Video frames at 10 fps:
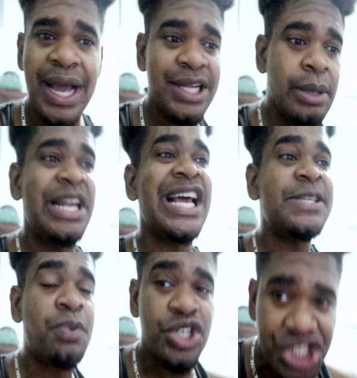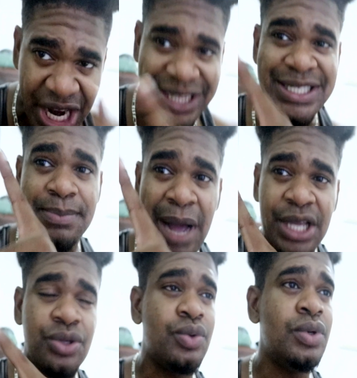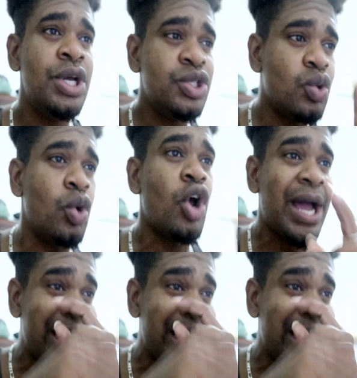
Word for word: And Dominica is projected, mark you, to go down.